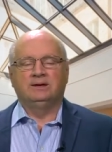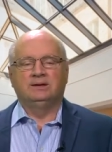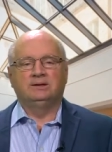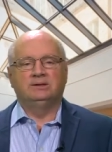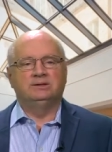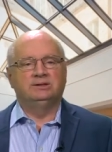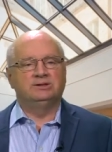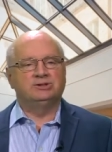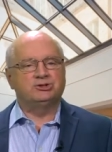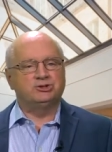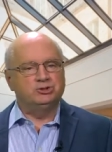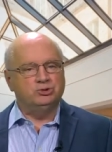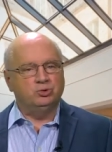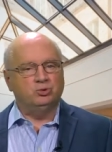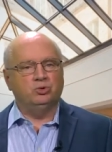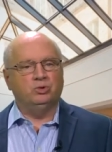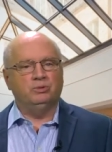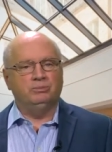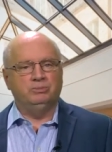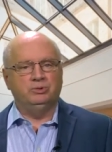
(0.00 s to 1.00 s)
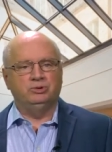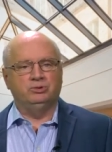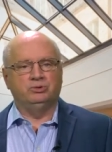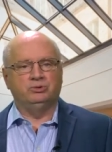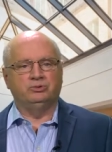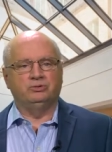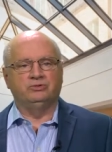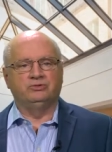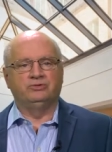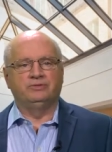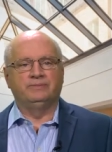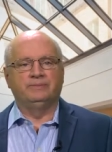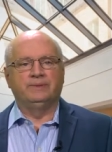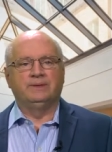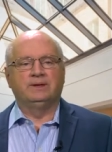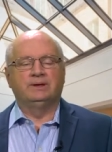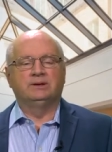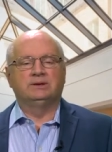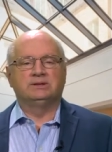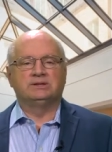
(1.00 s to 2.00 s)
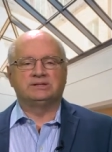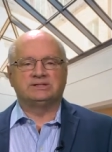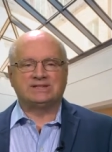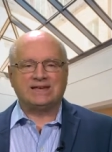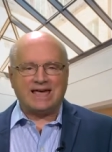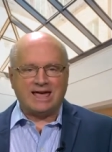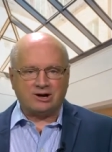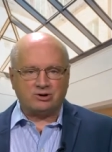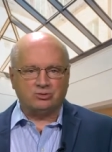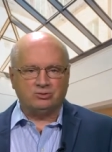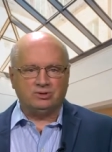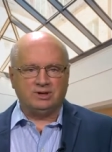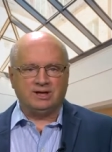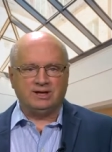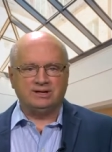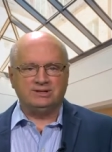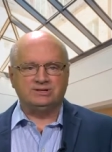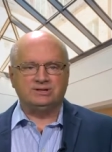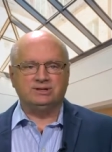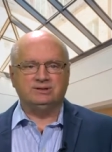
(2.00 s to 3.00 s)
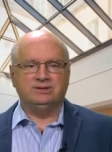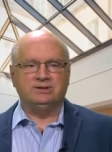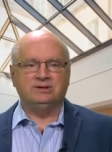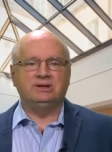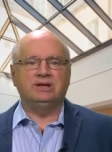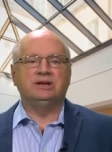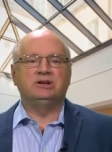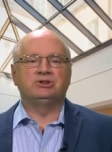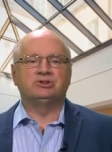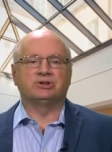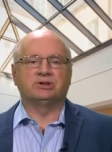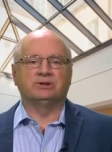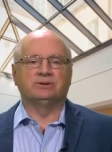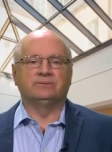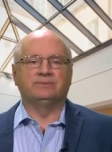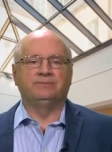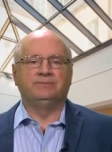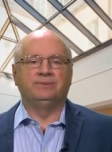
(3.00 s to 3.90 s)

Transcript: This dual move, sacralizing the nation